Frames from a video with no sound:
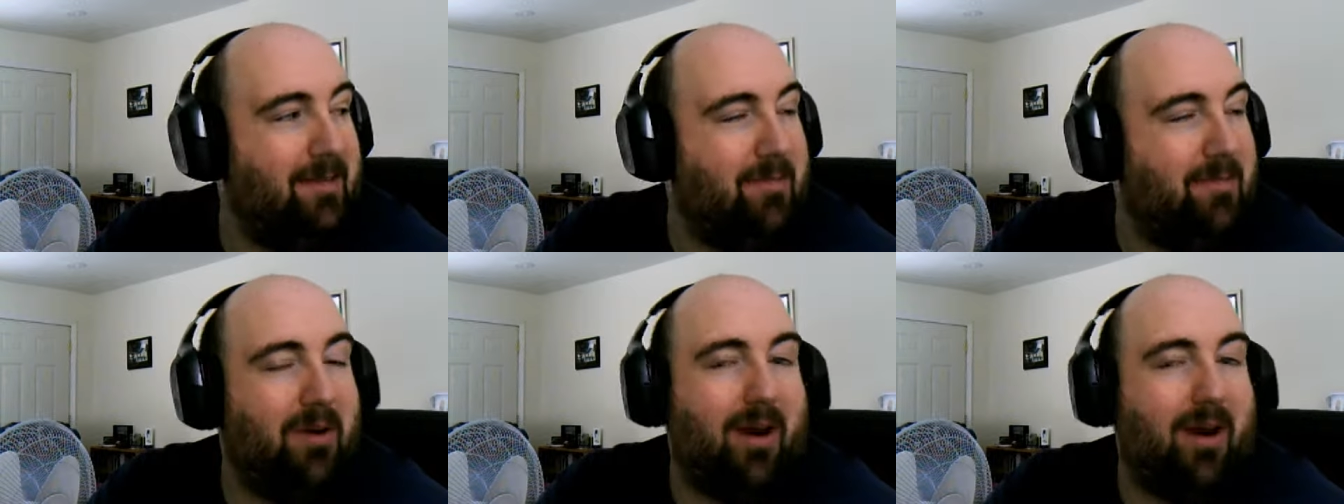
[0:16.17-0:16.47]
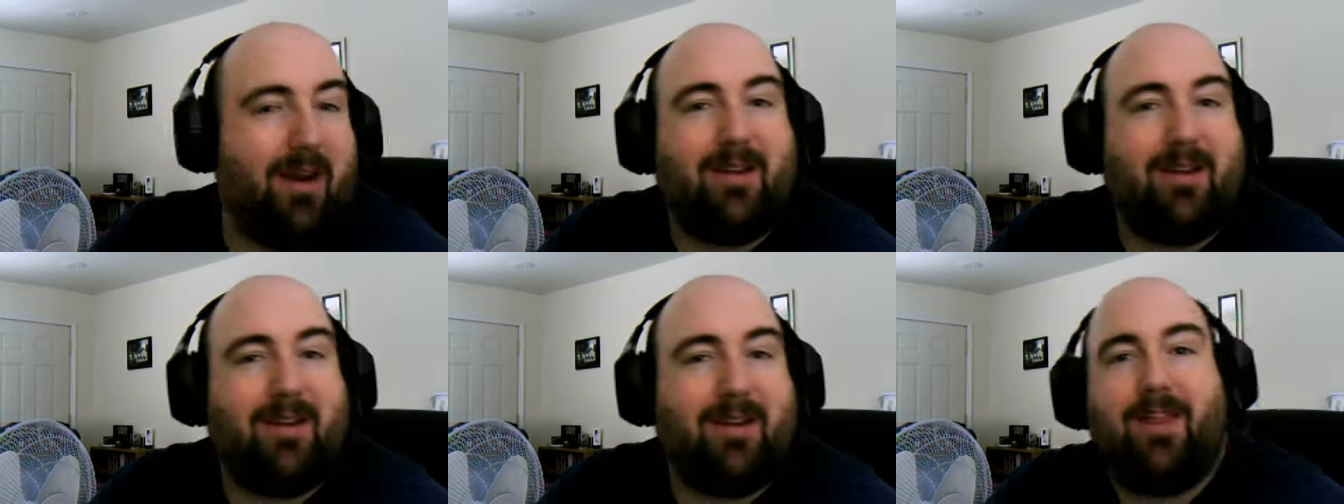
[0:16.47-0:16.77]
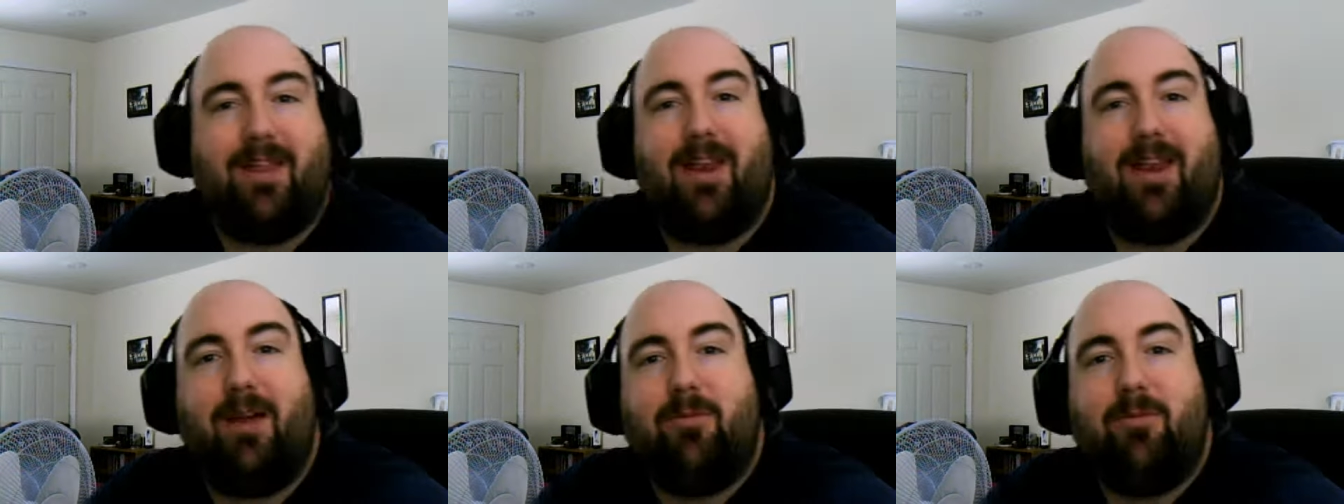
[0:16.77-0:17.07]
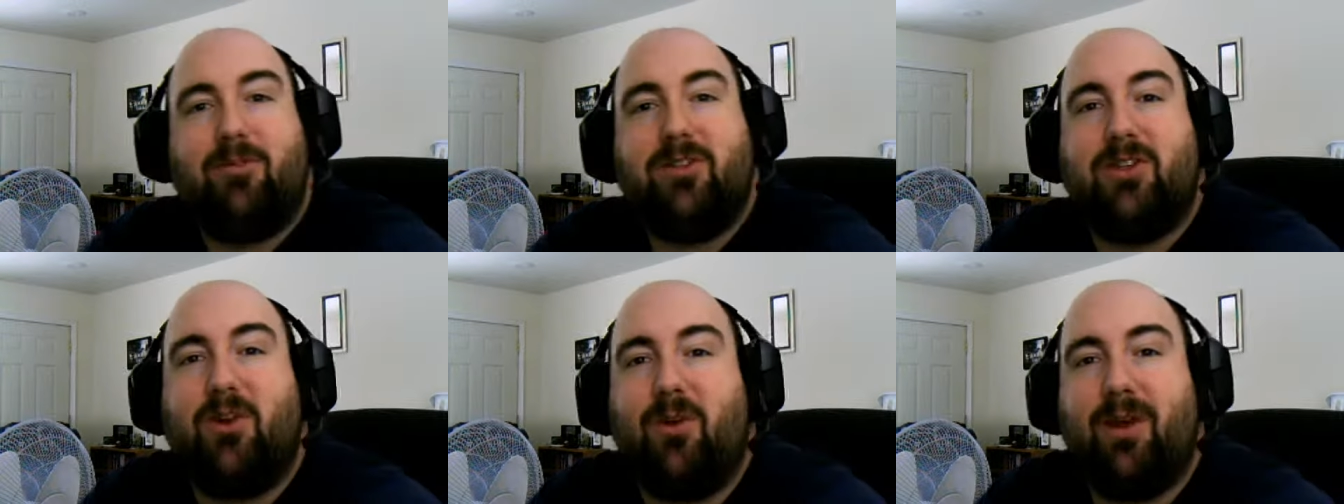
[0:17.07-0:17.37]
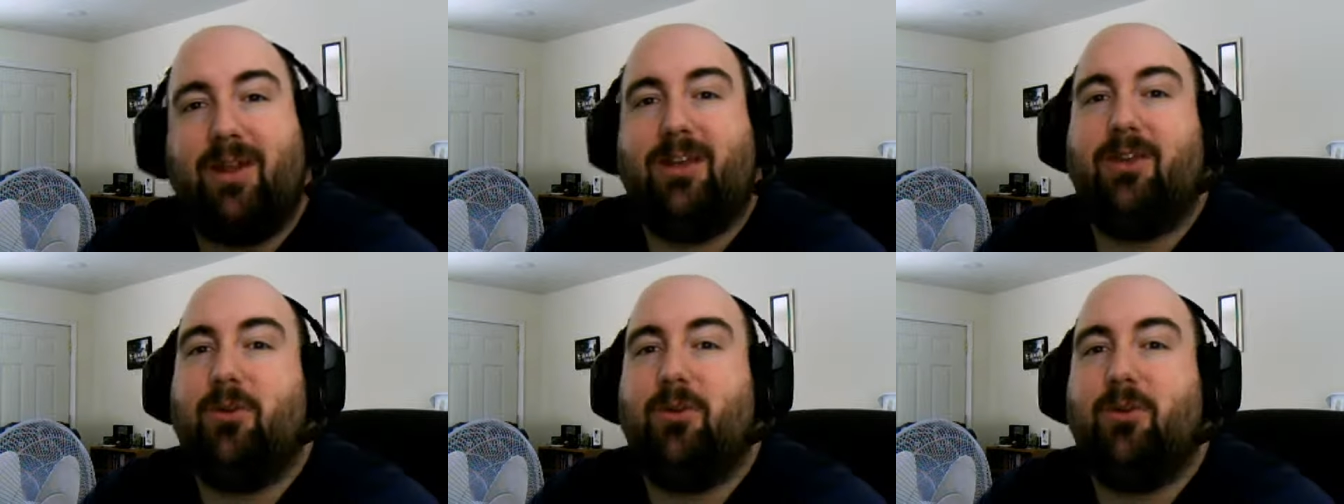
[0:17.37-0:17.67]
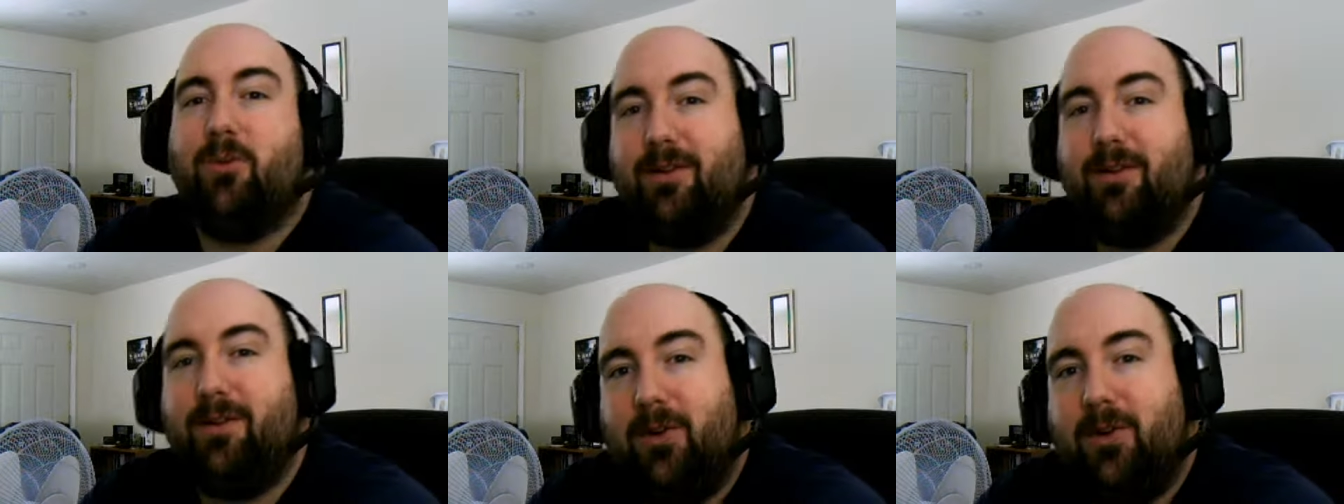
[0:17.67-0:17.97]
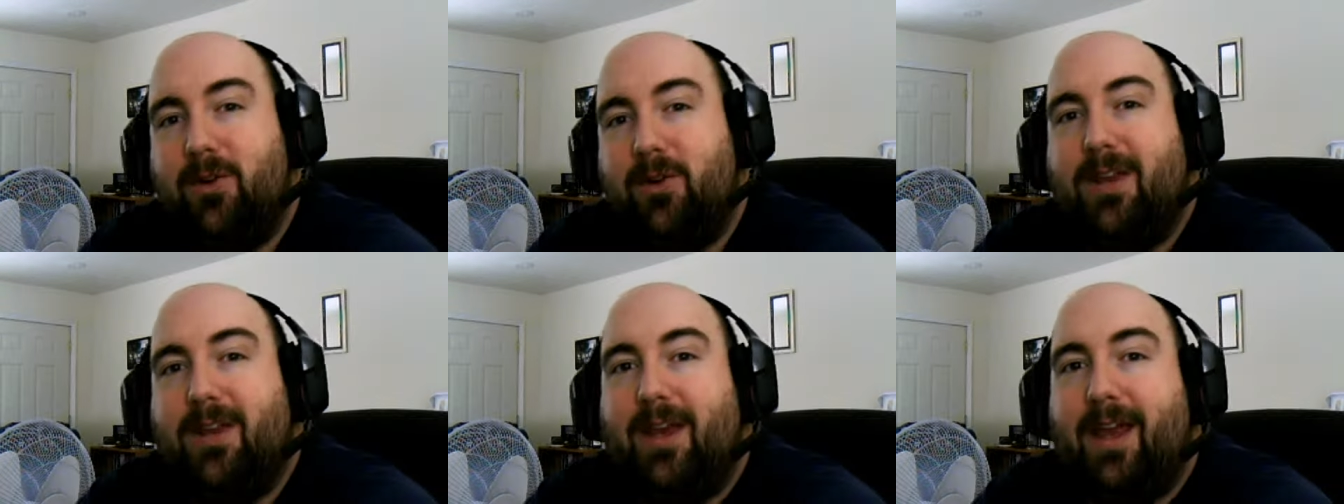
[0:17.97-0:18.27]
the product that I was going to
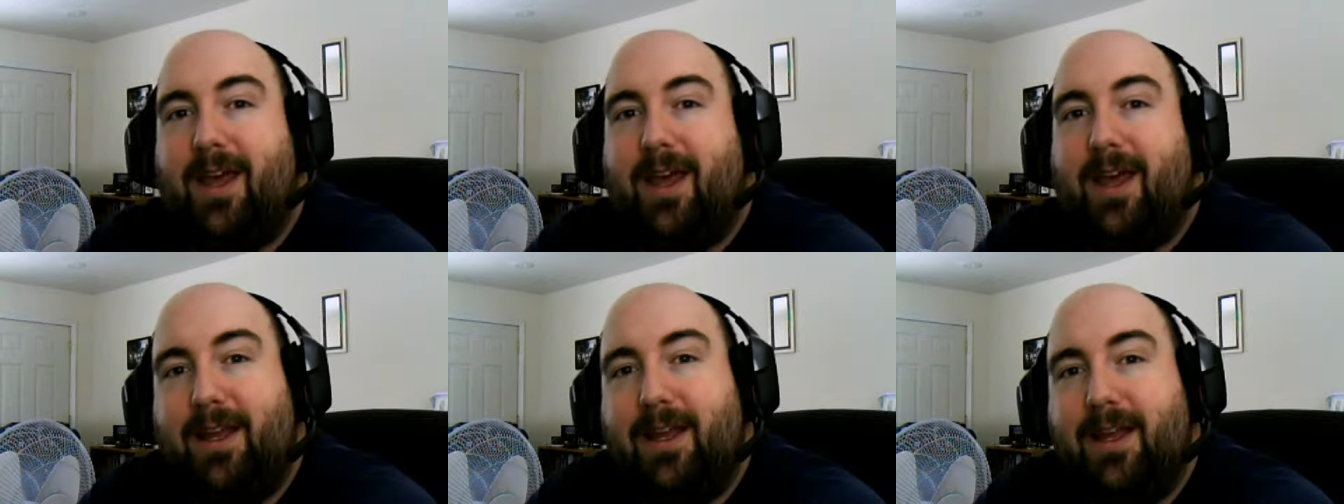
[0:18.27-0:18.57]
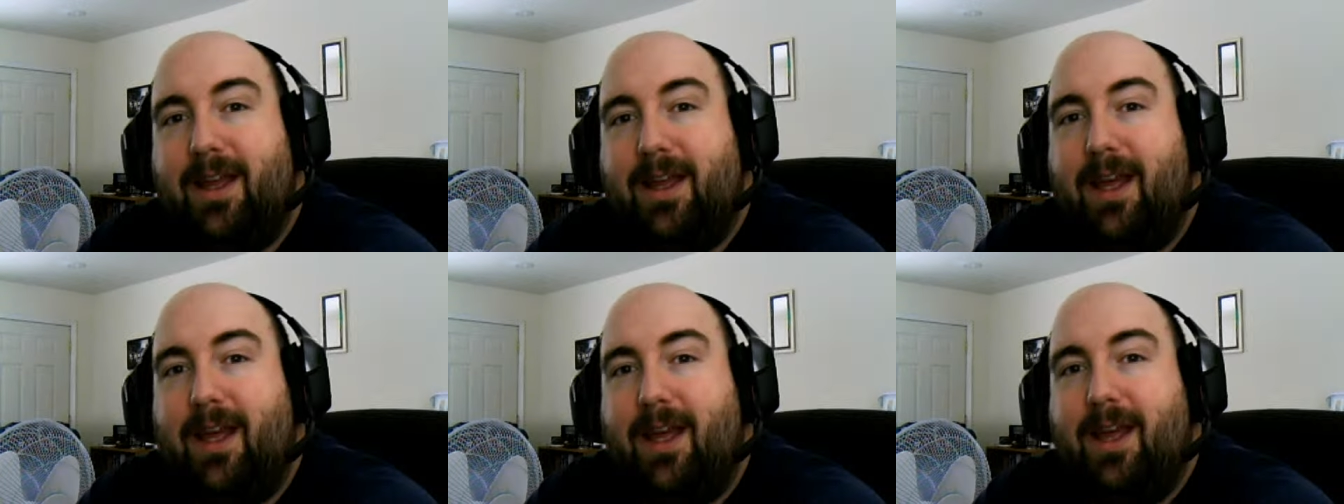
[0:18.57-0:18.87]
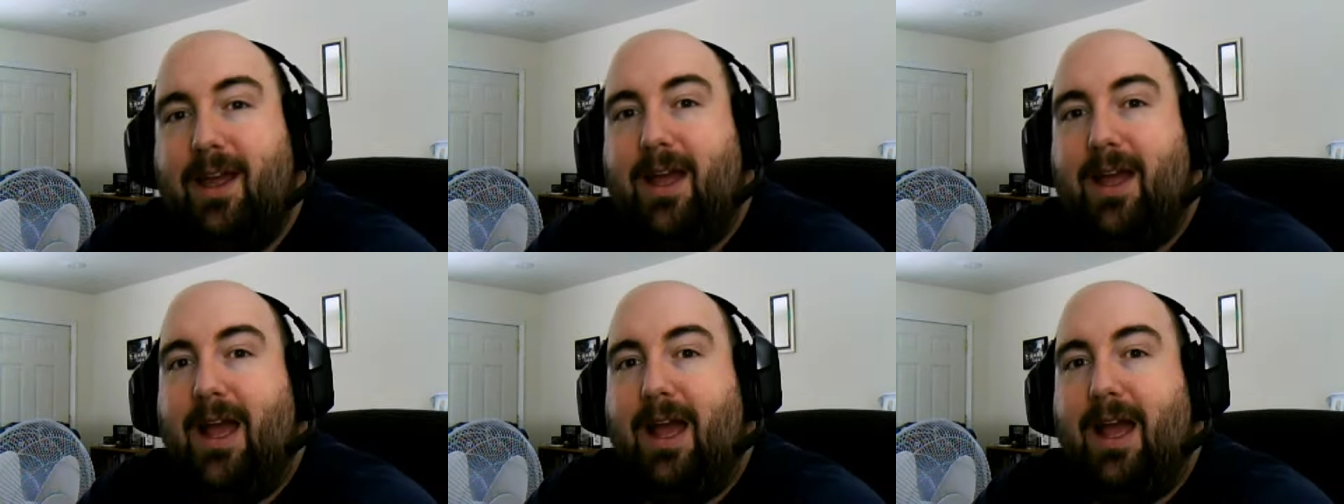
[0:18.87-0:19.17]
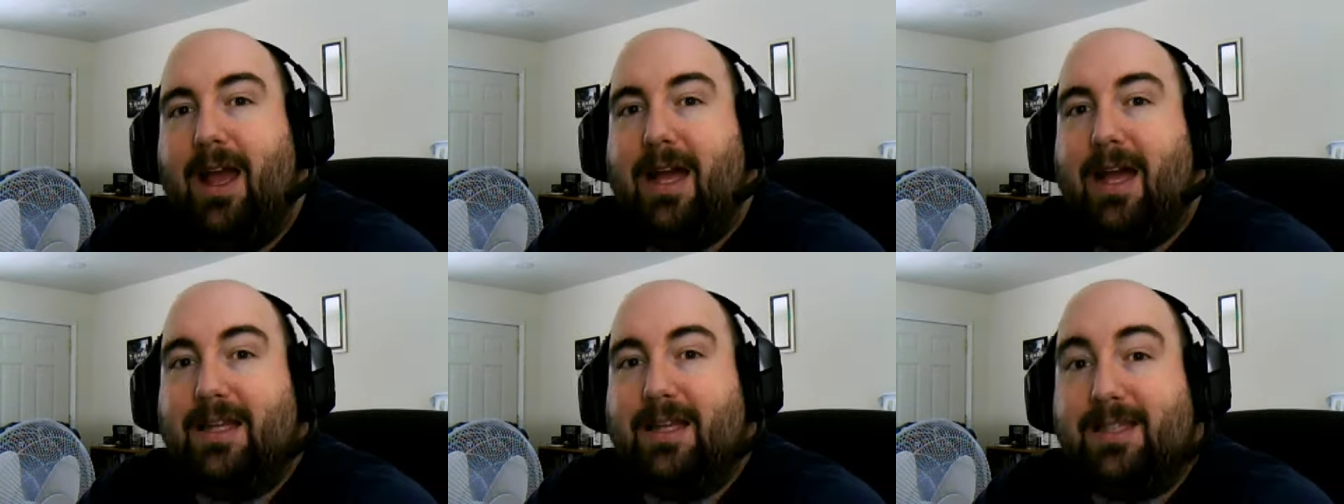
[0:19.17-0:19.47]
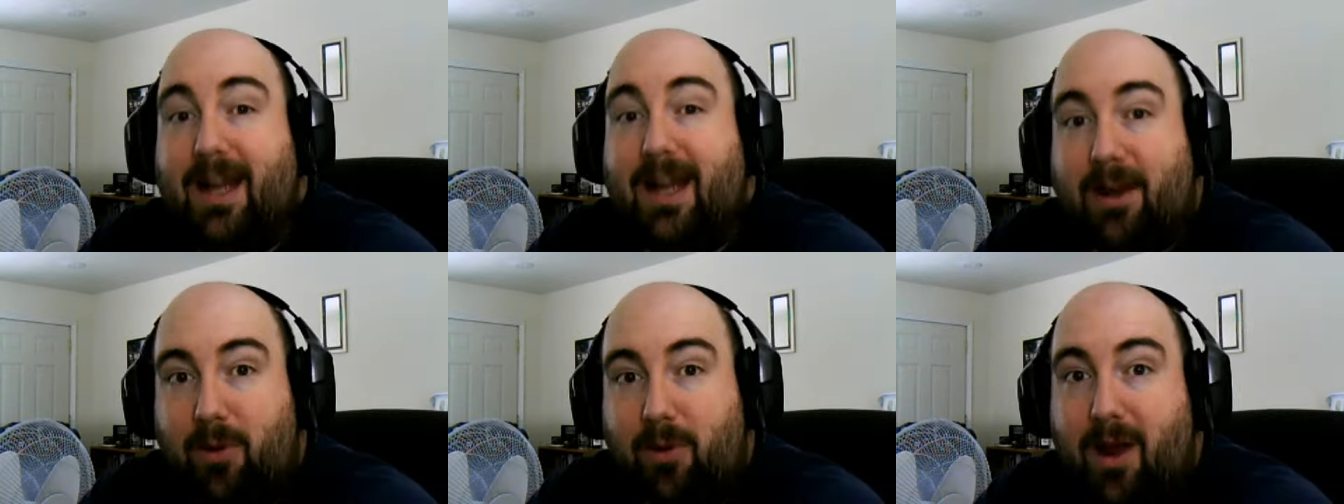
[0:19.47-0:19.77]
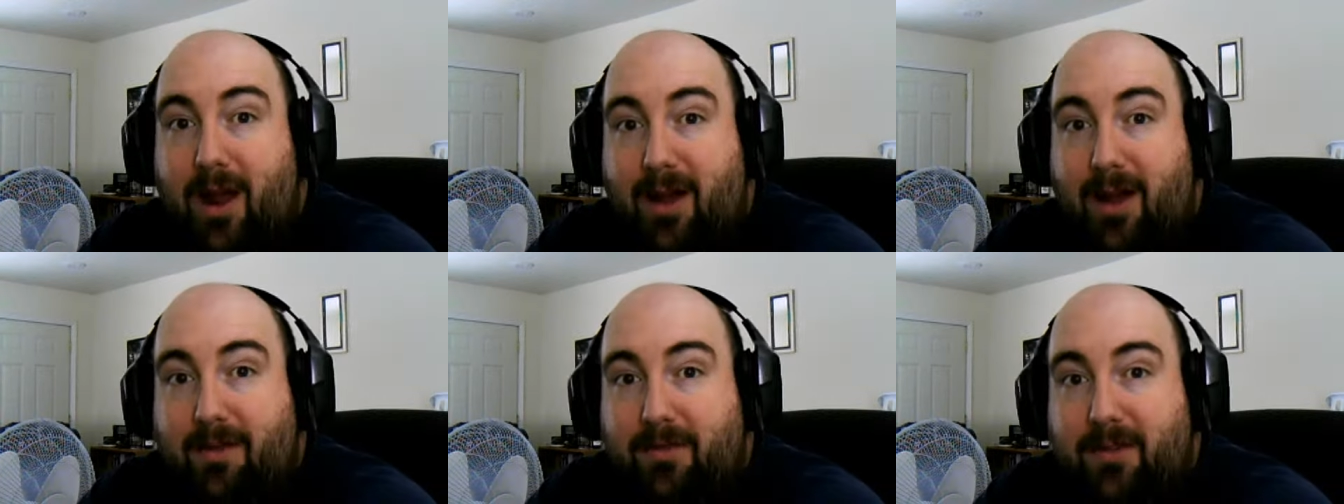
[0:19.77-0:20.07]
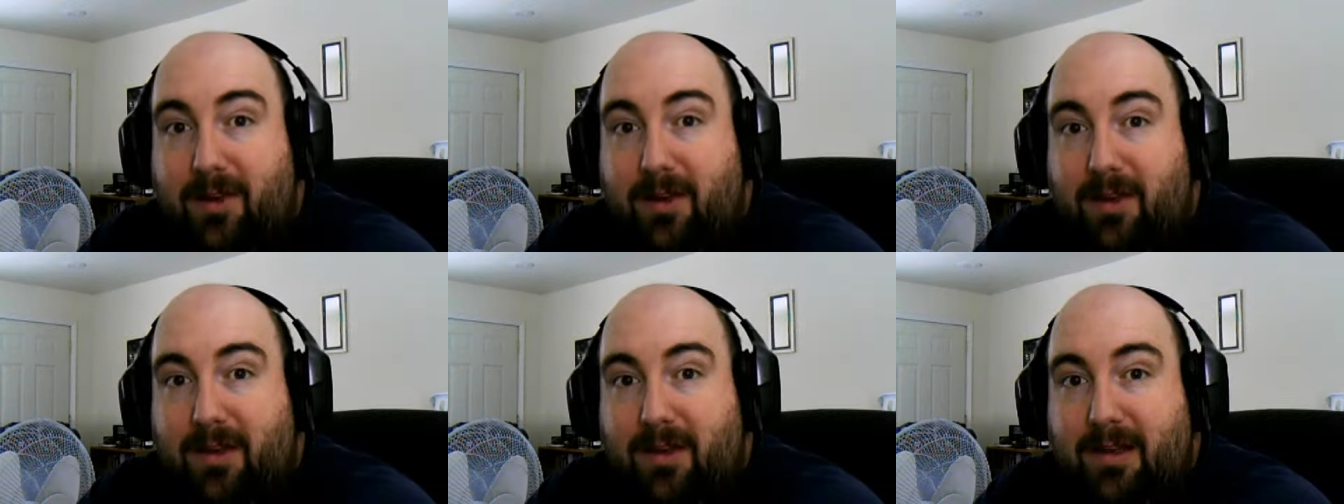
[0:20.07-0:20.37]
review today has not
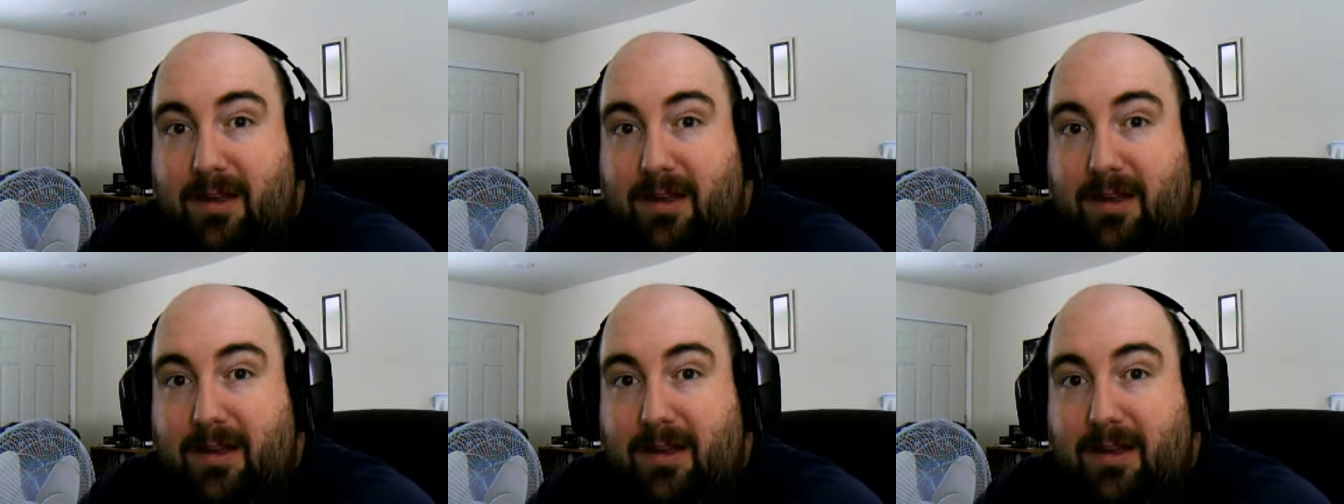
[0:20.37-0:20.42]
arrived.